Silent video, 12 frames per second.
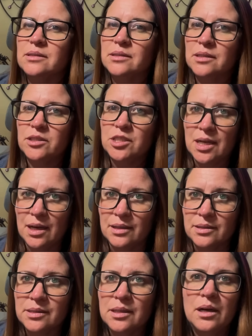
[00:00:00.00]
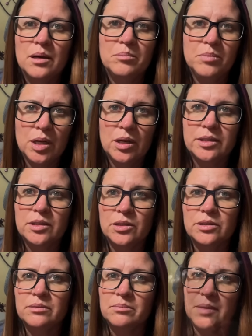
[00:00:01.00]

such as, Blood couldn't